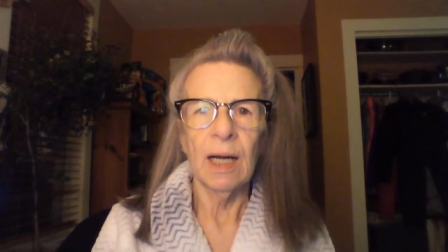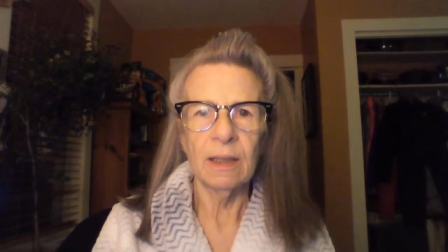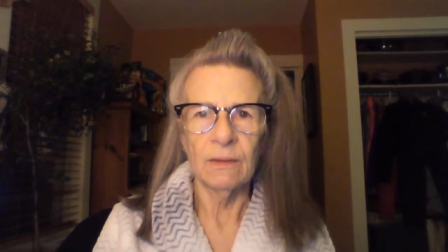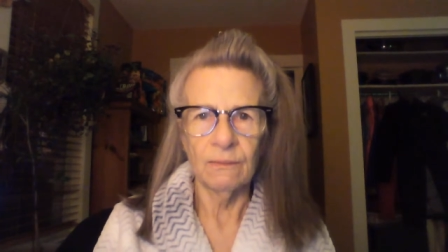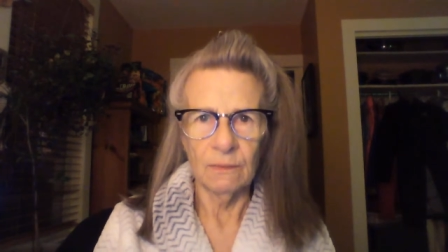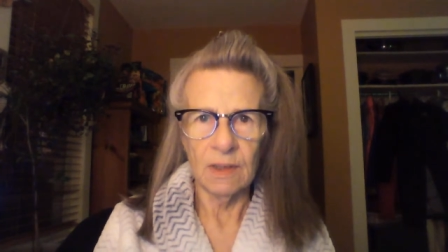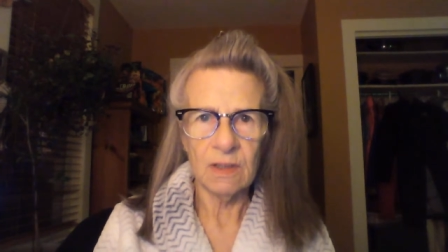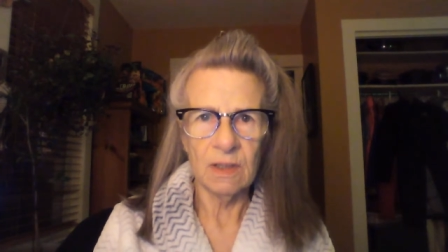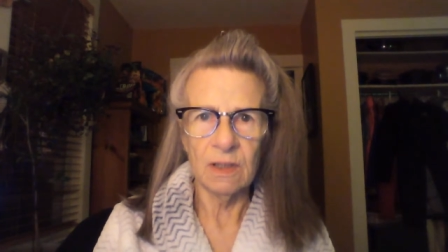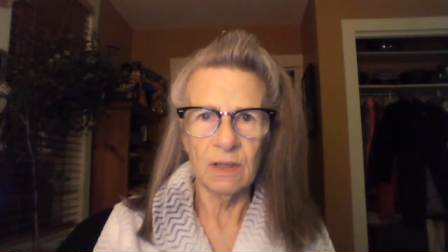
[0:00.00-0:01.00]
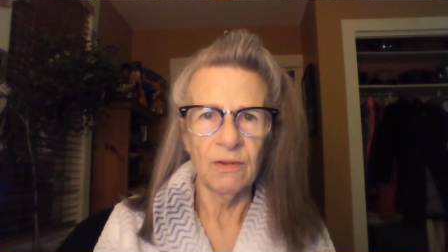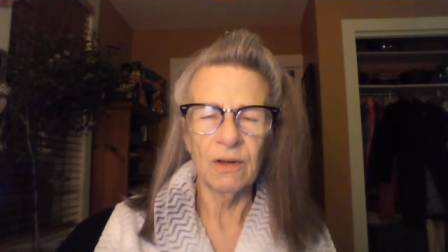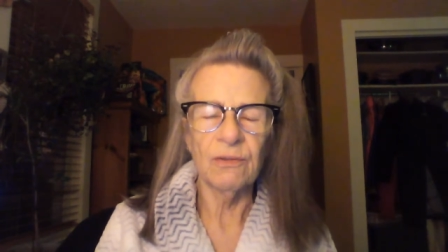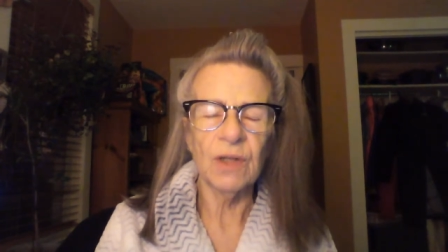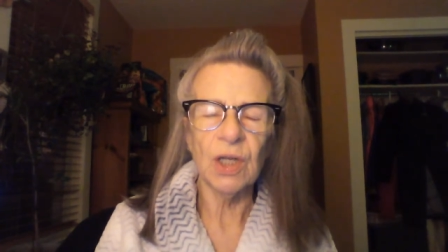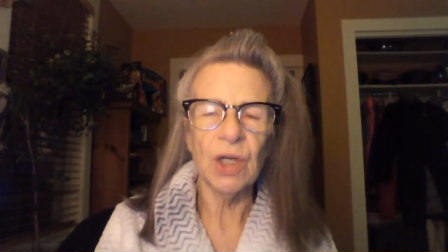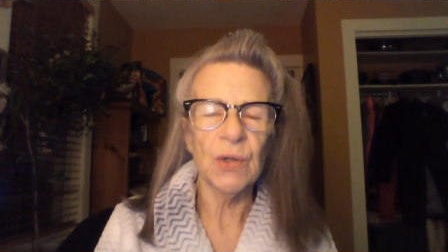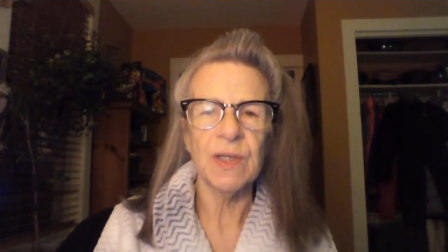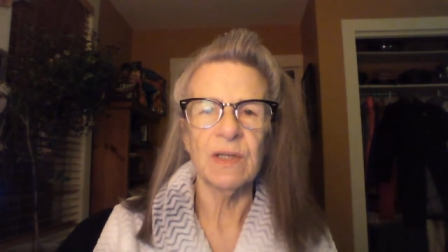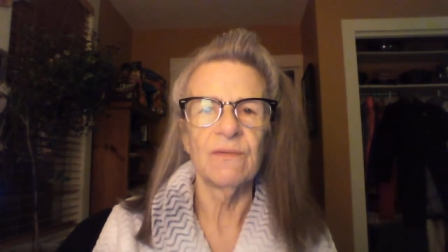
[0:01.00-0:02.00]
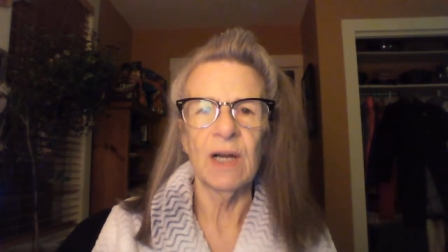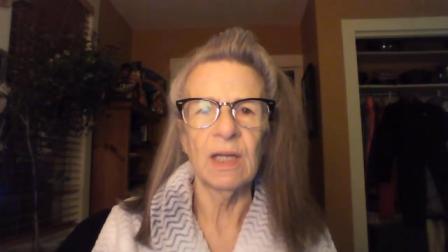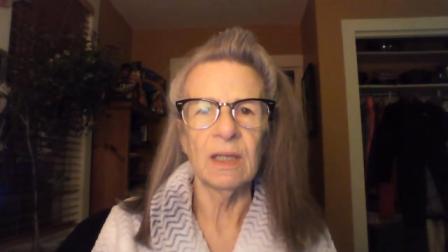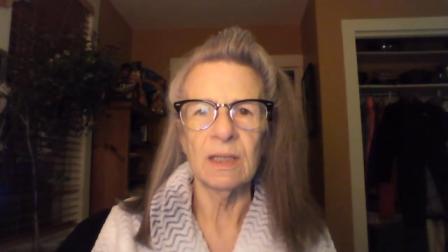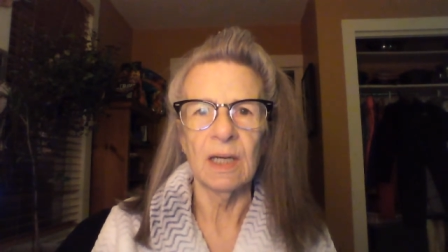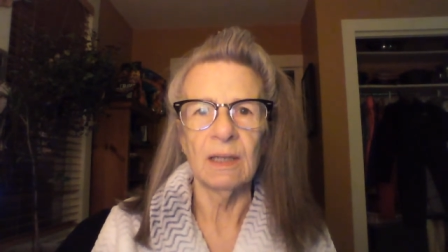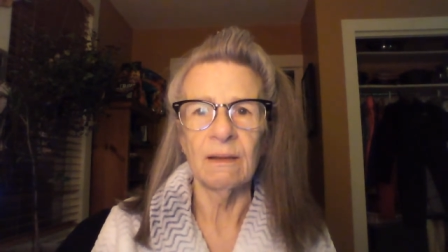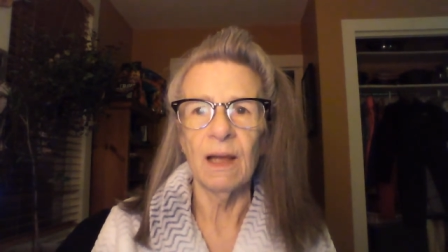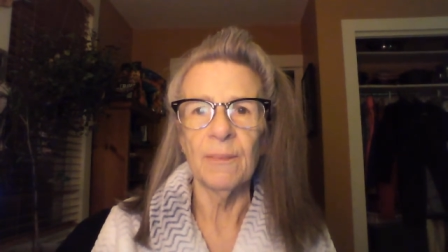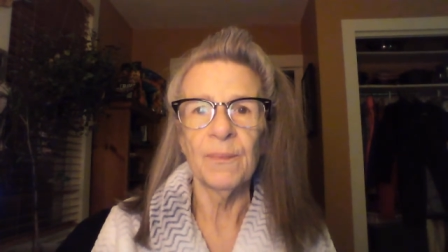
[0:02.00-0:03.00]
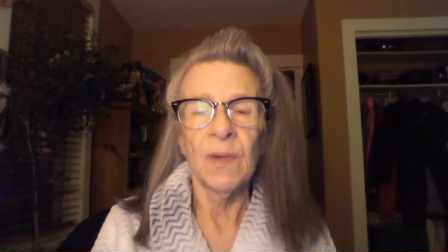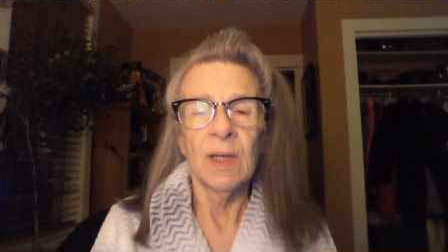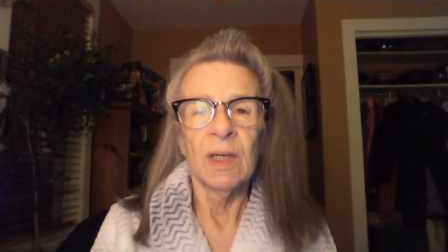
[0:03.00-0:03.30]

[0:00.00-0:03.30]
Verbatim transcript: I can listen to their videos and validate them.